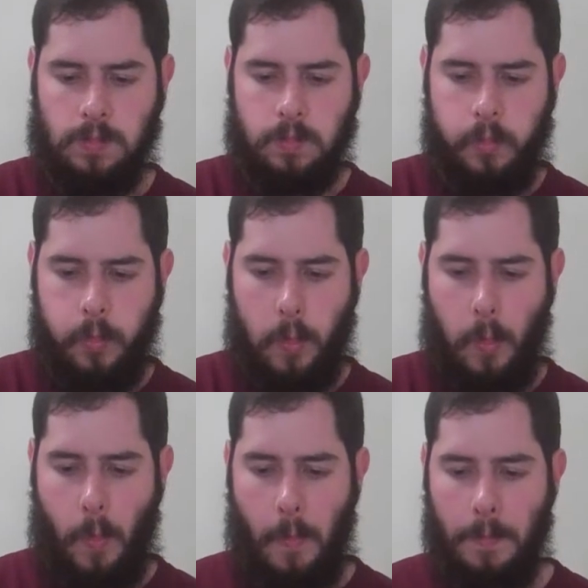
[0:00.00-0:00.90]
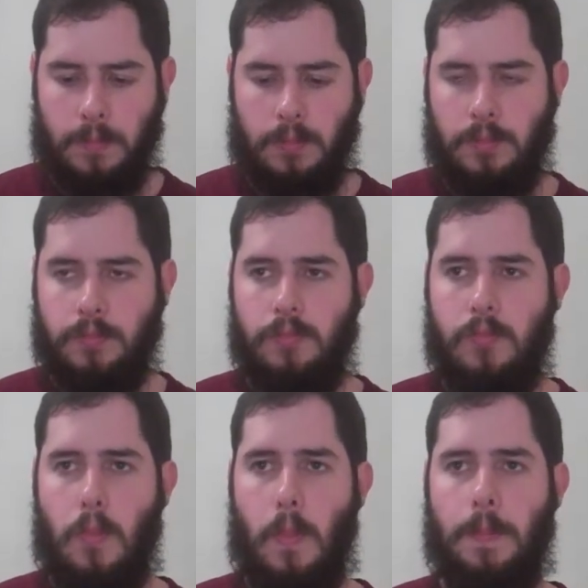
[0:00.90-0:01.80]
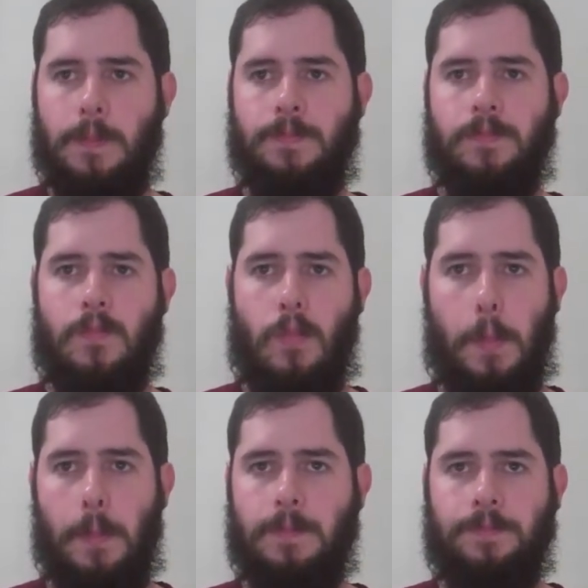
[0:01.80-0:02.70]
(no one is talking)